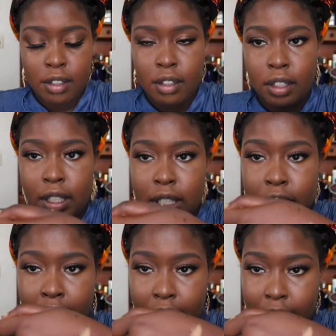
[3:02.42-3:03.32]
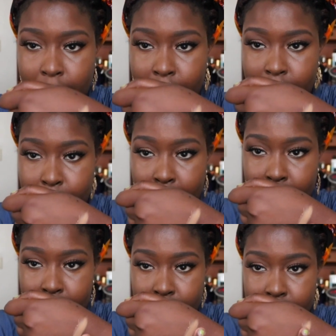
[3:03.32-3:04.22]
So this is kind of like what the
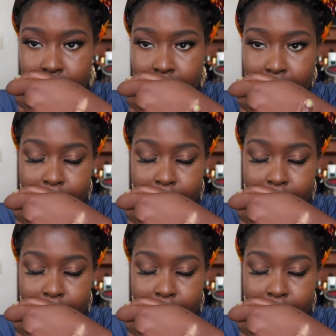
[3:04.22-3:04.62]
powder looks like.